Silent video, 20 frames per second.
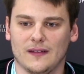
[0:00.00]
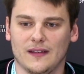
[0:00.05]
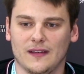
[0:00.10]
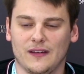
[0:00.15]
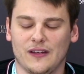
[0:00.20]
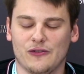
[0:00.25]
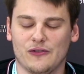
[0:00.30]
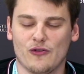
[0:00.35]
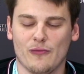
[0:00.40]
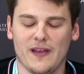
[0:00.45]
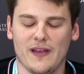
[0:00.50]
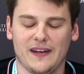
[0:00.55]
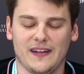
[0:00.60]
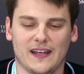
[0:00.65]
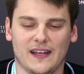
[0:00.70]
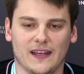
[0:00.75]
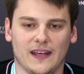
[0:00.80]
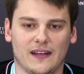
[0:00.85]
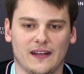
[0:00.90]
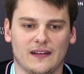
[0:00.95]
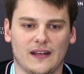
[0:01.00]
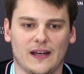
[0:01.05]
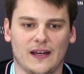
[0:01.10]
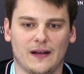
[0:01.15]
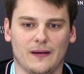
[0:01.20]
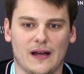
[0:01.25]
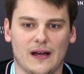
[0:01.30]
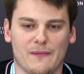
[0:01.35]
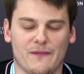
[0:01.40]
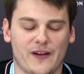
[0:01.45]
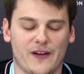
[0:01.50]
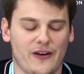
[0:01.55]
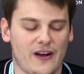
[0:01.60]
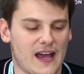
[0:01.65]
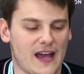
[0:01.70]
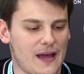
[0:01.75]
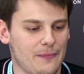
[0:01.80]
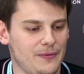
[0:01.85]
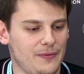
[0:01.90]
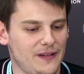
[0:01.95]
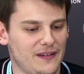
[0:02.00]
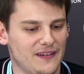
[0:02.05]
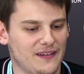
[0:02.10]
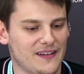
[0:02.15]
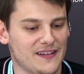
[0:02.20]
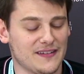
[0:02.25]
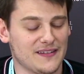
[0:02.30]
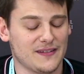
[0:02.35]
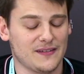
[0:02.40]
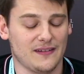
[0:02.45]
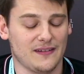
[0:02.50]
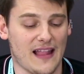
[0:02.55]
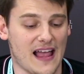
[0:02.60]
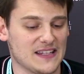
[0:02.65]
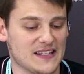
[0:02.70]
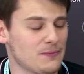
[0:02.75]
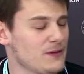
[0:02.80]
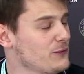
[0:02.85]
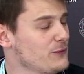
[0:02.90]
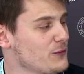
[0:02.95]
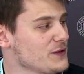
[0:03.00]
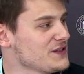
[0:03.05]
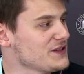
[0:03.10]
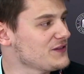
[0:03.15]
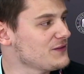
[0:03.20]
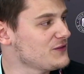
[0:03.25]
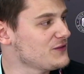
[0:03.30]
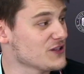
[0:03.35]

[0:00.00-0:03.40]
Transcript: in Romania again. I'm very happy because last month was